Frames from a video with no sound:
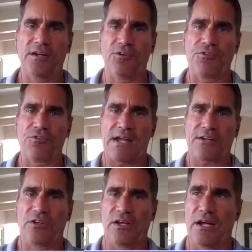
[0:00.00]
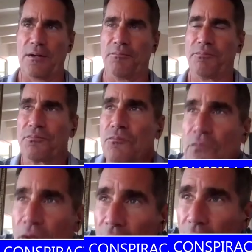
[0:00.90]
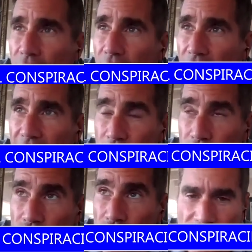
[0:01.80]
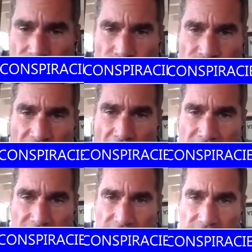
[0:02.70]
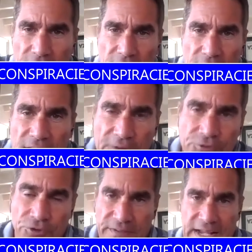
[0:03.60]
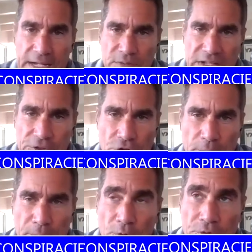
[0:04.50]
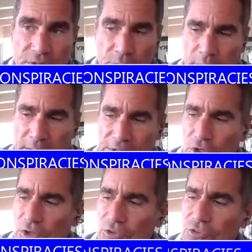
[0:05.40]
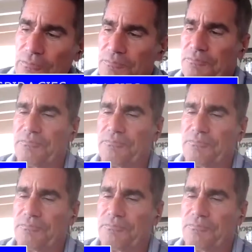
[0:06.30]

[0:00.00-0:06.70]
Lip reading: And in fact, Aaron Rodgers commented after the game that you thought both of them were bad calls.